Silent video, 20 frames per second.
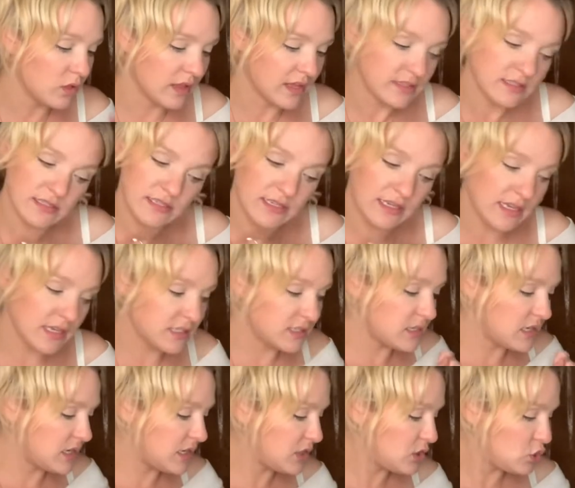get
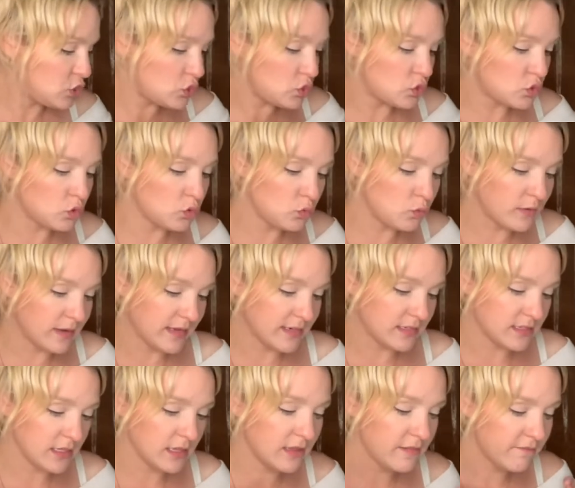into it.
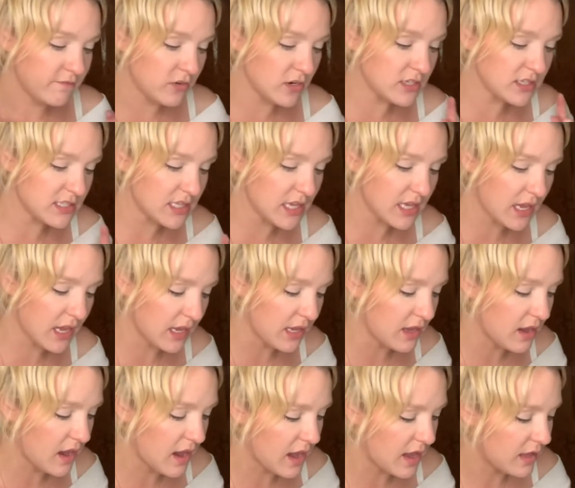First thing I got
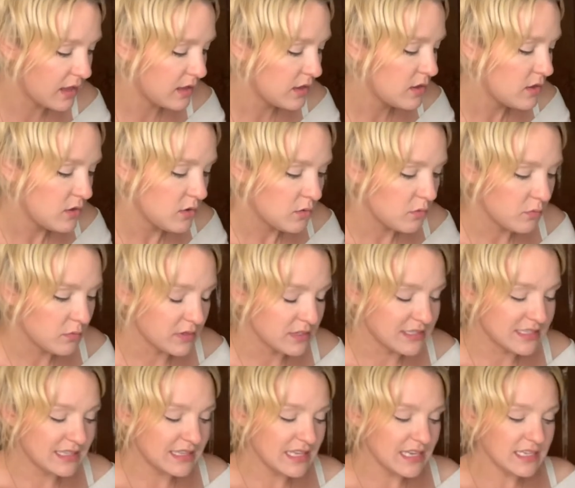was
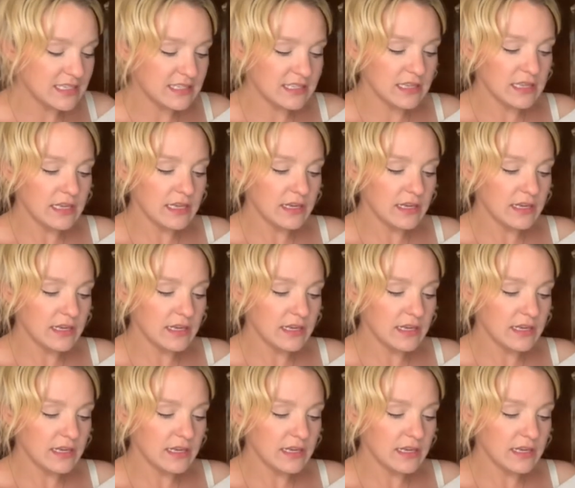this little